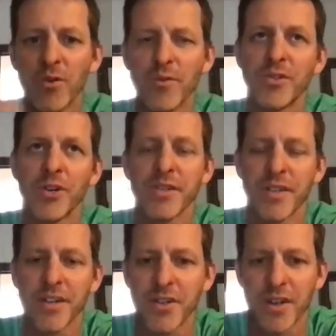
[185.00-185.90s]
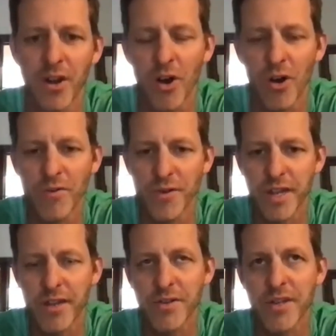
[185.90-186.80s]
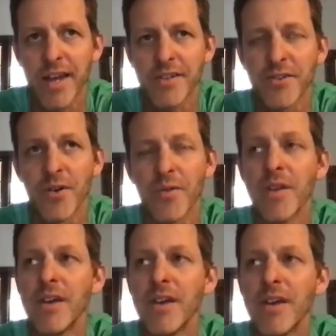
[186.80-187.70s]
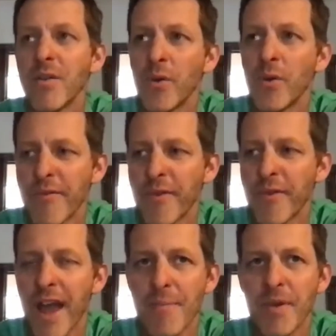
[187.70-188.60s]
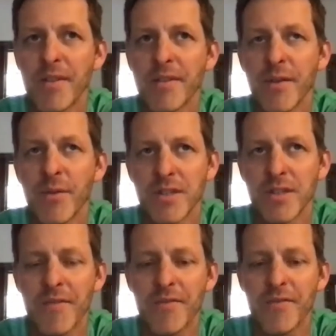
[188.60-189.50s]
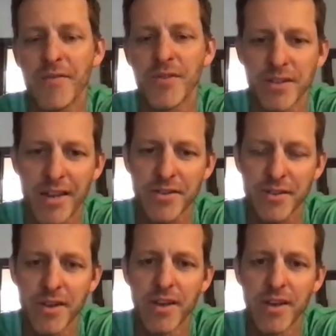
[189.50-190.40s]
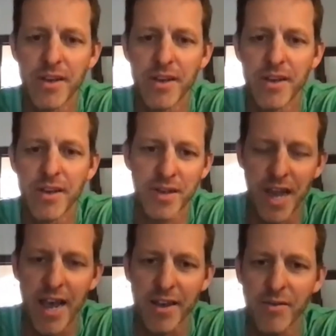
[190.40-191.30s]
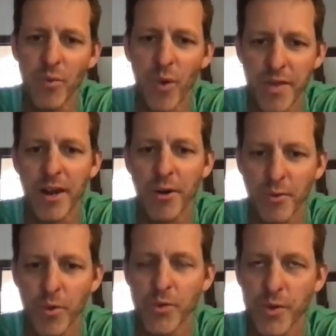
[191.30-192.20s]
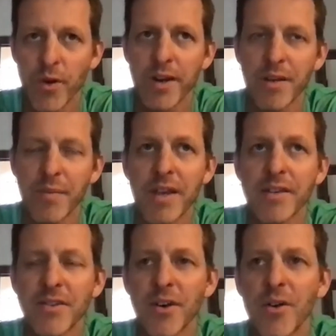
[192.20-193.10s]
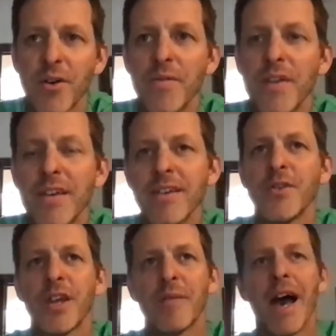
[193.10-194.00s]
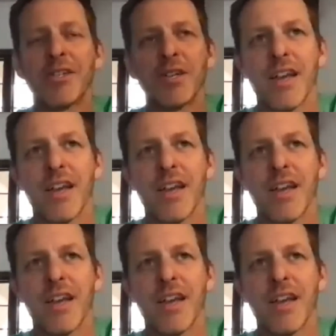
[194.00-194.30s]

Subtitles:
jurisdiction at all for sales tax. So when Wayfair happened, it was left to the states to decide what their rules were going to be. So you can imagine,